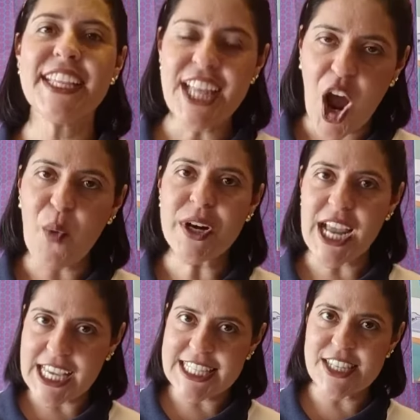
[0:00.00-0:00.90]
In
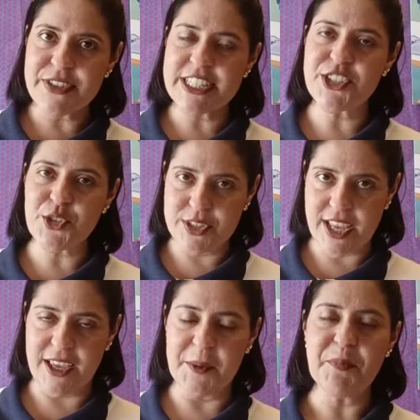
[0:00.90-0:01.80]
our activity
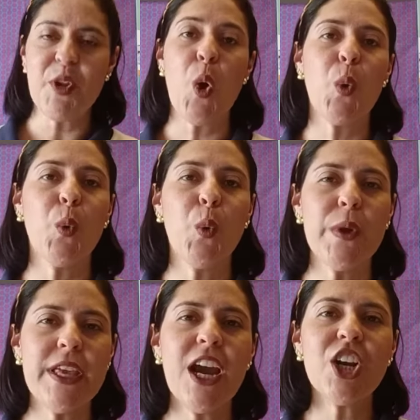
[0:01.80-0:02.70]
today,
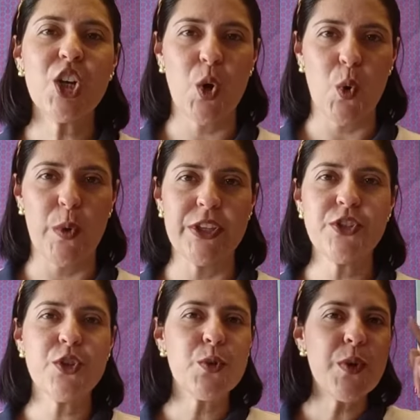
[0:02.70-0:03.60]
we are
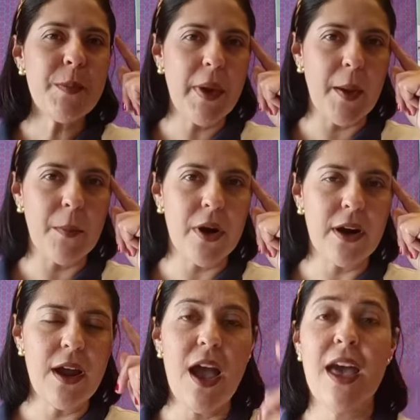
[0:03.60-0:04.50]
going to
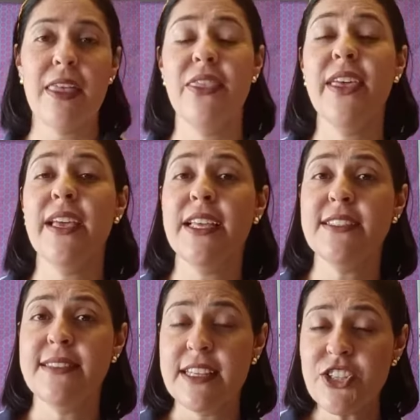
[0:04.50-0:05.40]
remember the
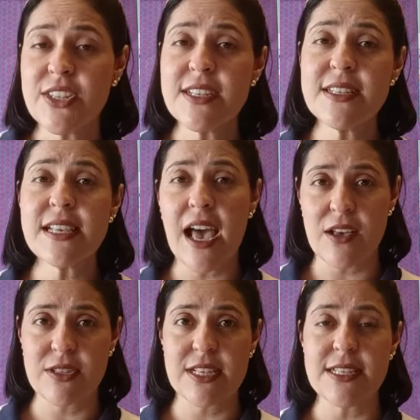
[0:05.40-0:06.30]
indigenous
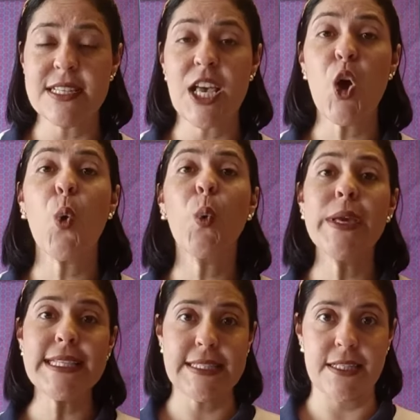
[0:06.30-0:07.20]
houses
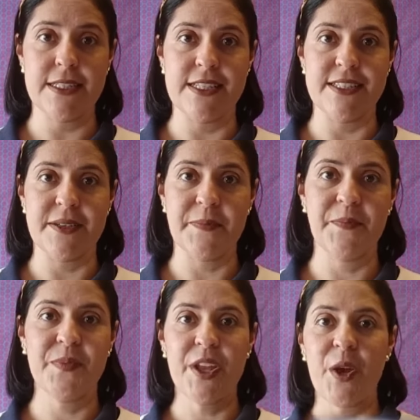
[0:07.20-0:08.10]
we studied.
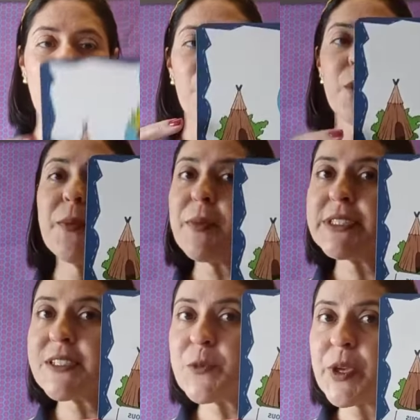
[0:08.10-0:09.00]

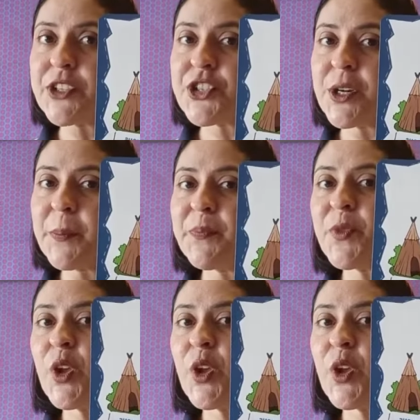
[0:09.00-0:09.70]
Remember this picture?